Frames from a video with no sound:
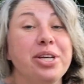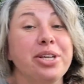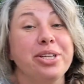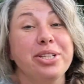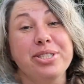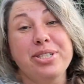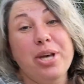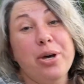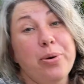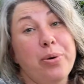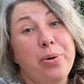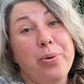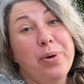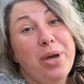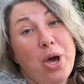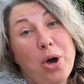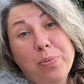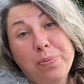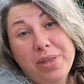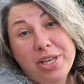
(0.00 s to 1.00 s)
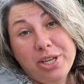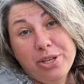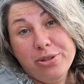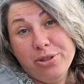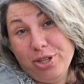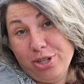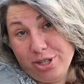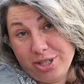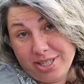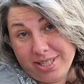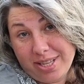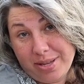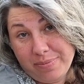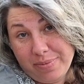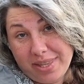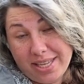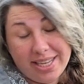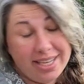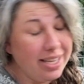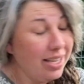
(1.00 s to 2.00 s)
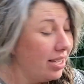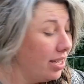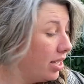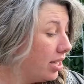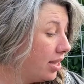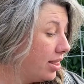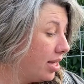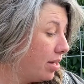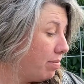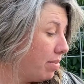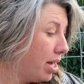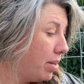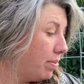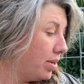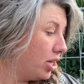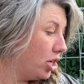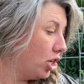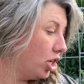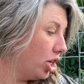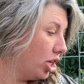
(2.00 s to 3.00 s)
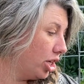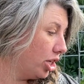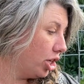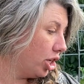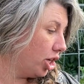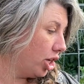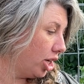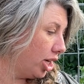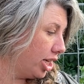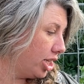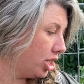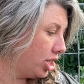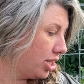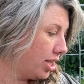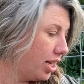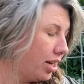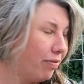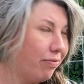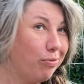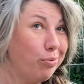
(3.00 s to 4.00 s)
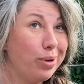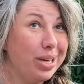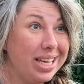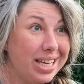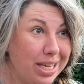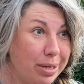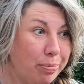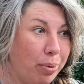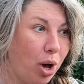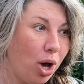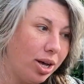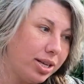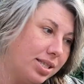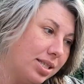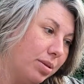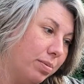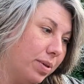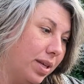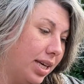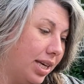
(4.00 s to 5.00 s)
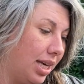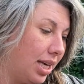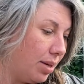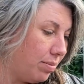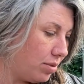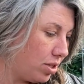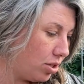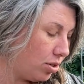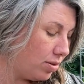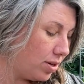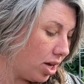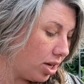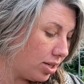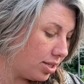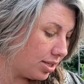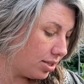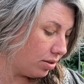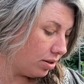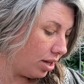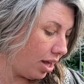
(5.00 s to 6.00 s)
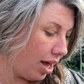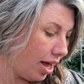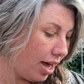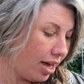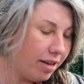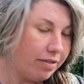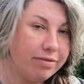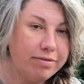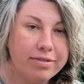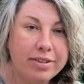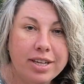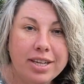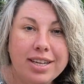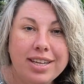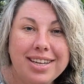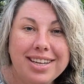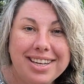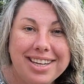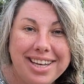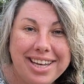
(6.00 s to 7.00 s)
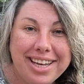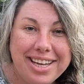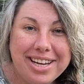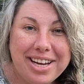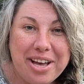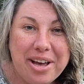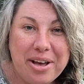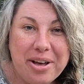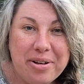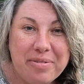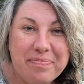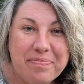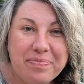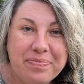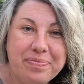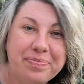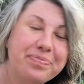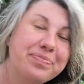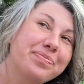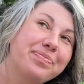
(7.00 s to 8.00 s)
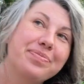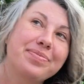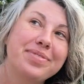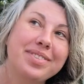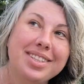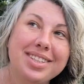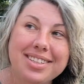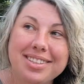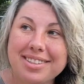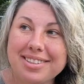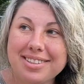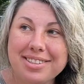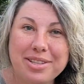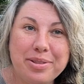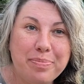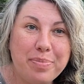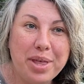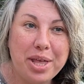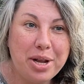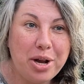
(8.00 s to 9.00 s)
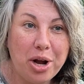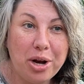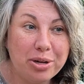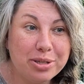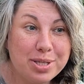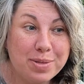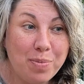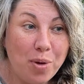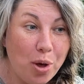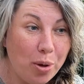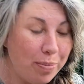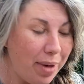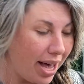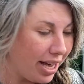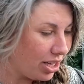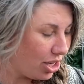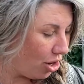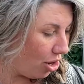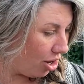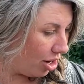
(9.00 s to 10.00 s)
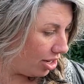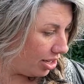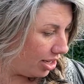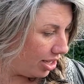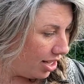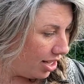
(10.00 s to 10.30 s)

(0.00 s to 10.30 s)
So we hope that you learned something, that maybe you're encouraged that if we can possibly keep 2 ducks alive in our small backyard